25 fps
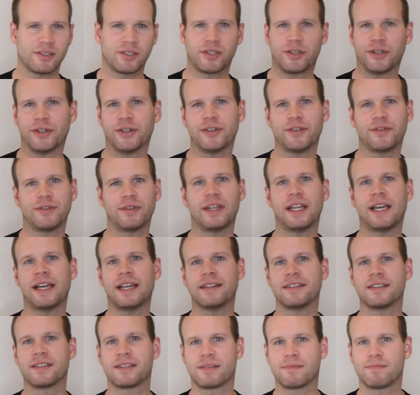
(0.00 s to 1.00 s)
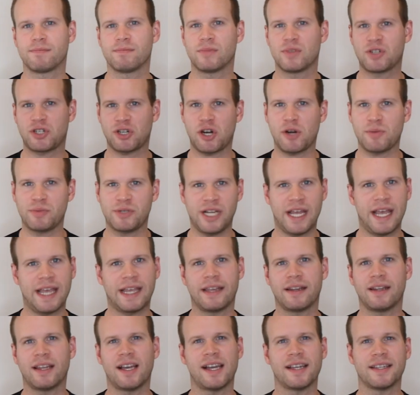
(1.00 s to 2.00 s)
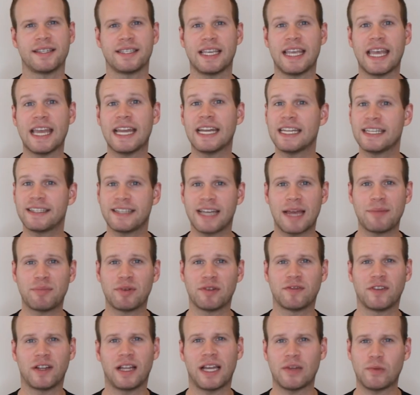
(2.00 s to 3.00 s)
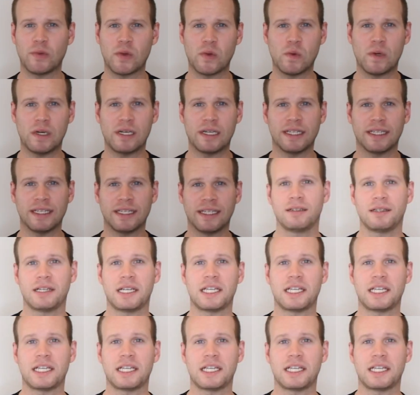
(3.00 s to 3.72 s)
curved lines, sharp, jagged lines, any type of line we want.